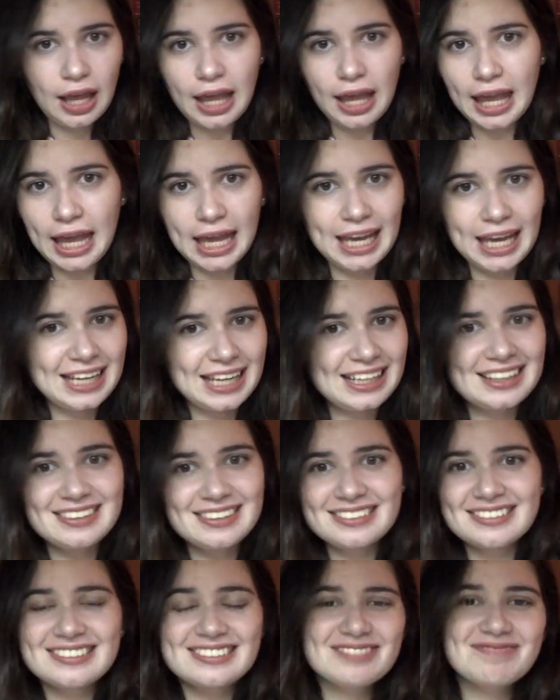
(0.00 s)

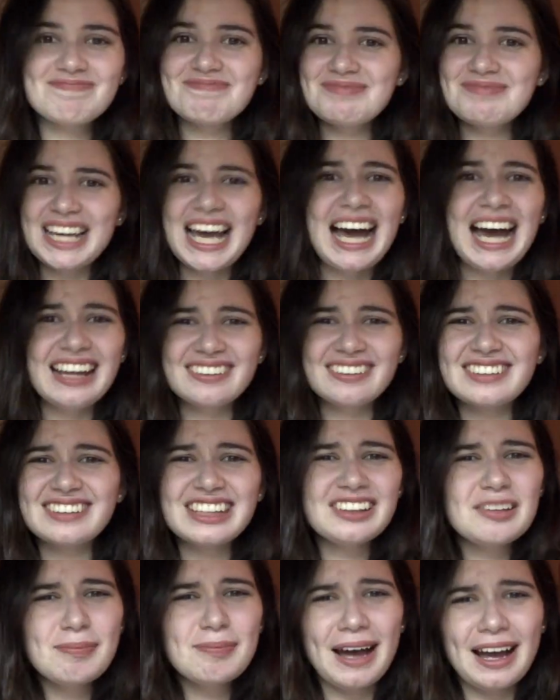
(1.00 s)
And yeah, when I
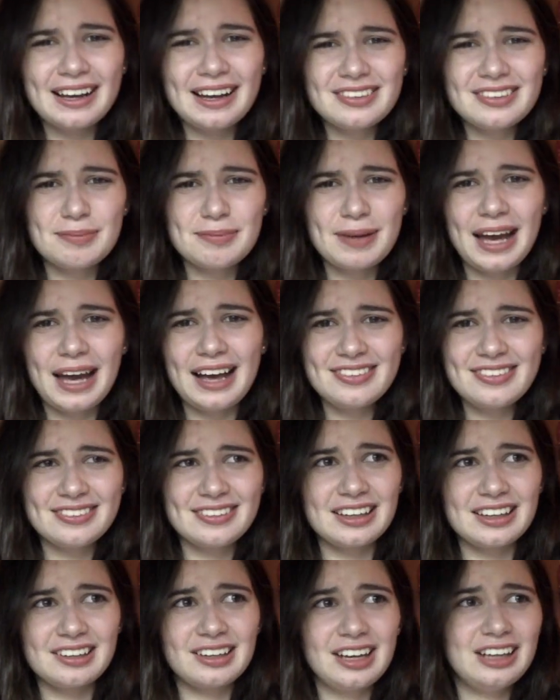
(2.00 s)
look back at the past,
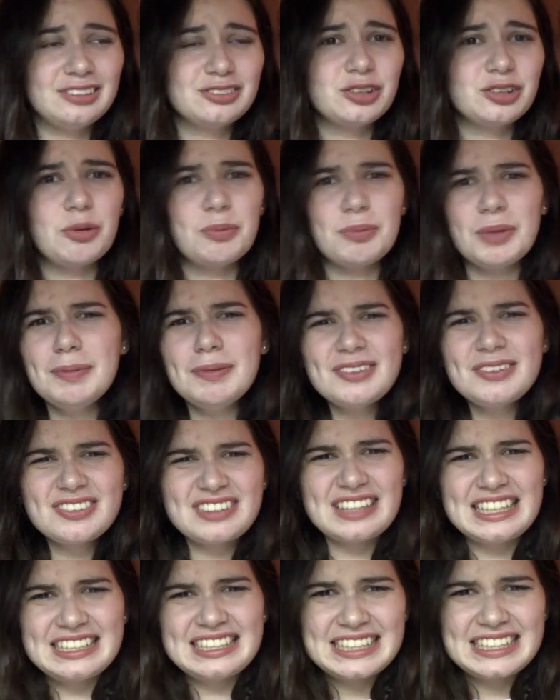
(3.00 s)
like, I don't know, maybe
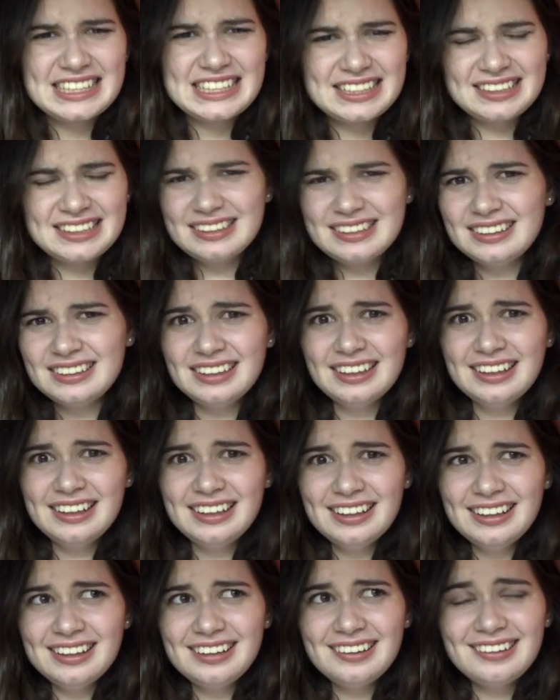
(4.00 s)
since
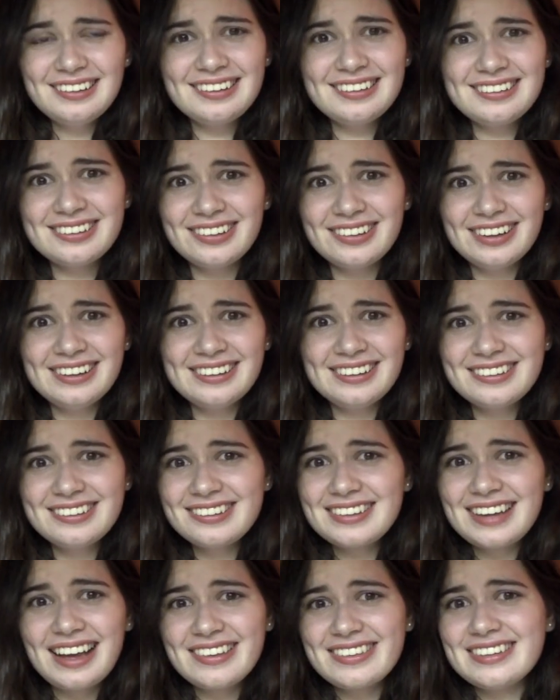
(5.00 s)

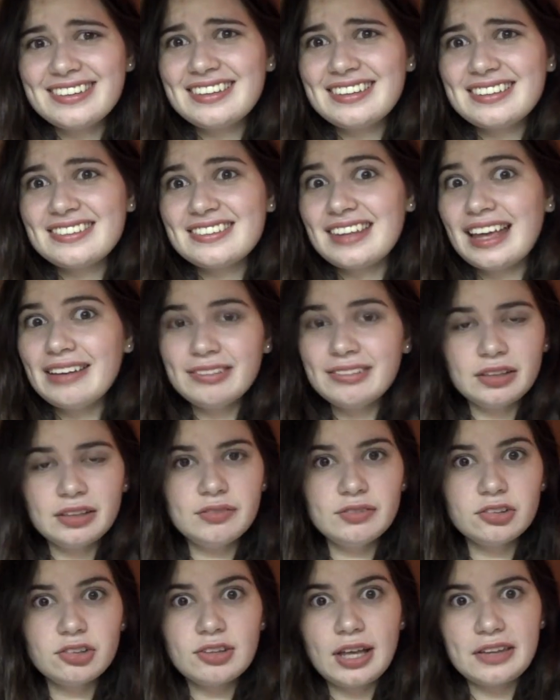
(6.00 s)
2007,
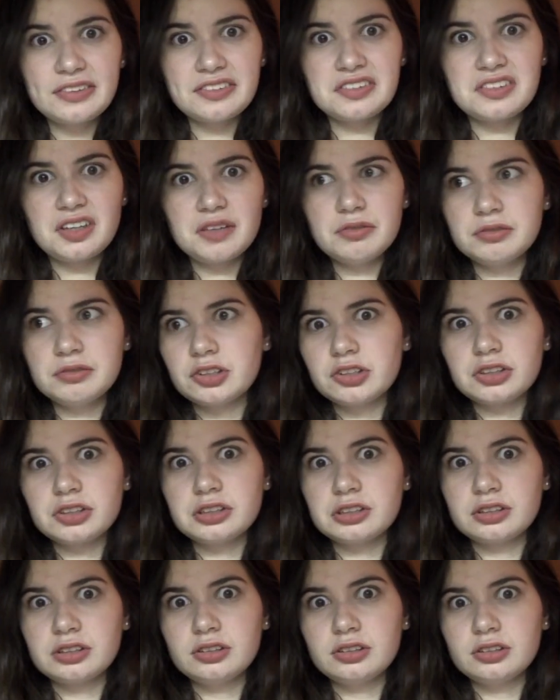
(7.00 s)
even 2007 wasn't
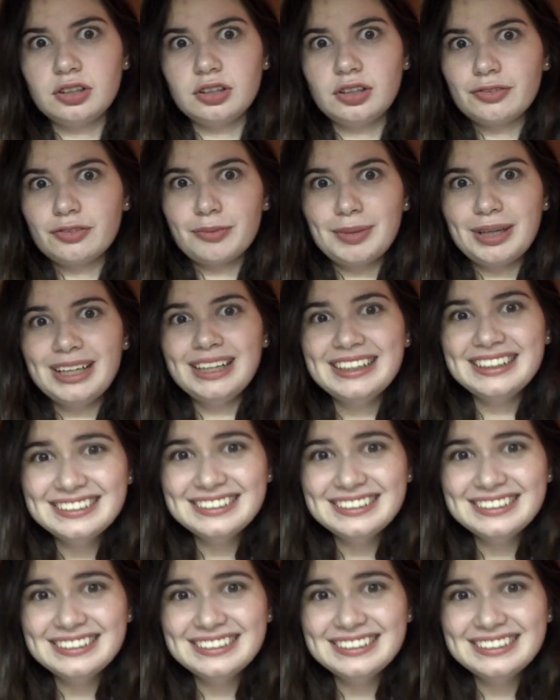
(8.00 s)
a good year for me.